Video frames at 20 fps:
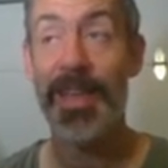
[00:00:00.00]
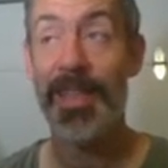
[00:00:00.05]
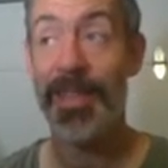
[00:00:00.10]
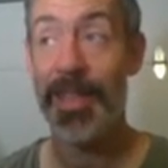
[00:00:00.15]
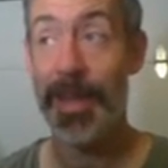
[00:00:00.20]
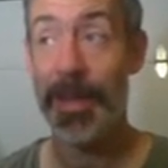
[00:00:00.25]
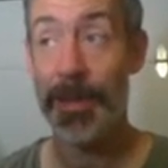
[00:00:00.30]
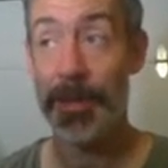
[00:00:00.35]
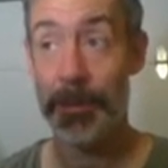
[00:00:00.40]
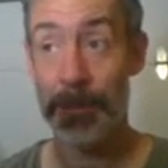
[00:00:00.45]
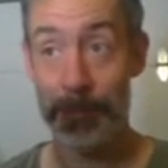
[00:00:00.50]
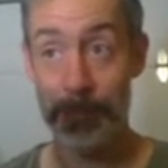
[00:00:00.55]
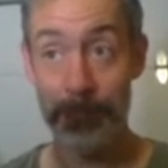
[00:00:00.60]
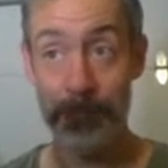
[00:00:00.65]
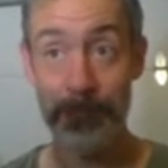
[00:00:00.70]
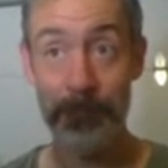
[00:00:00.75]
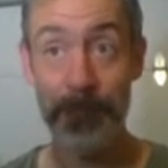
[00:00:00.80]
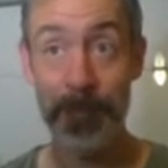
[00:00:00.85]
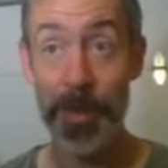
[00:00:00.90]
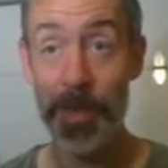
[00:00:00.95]
then
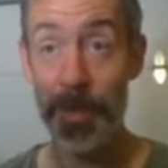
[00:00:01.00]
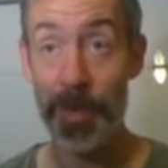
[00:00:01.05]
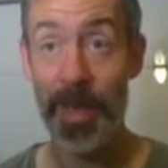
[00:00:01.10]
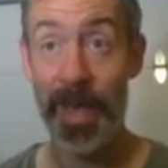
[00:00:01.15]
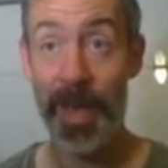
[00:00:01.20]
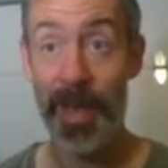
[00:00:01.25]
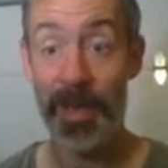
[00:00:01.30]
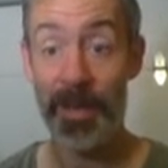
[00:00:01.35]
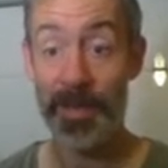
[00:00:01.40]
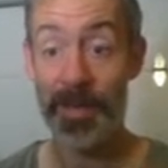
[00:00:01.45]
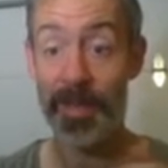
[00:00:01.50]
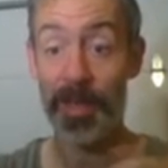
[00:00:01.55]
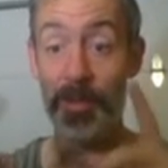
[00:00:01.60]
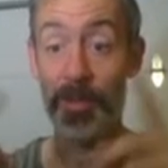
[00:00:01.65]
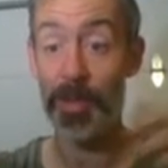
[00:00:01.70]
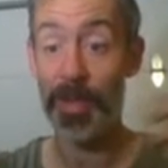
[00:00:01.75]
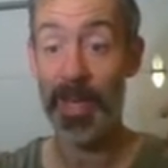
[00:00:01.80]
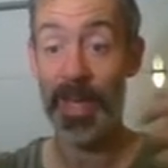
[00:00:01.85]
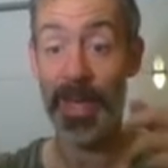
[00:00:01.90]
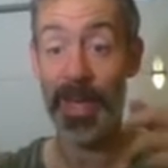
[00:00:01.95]
you can
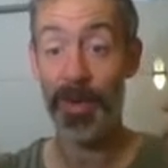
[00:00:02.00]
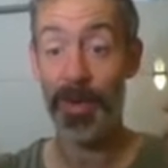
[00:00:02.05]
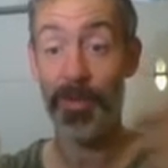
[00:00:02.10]
communicate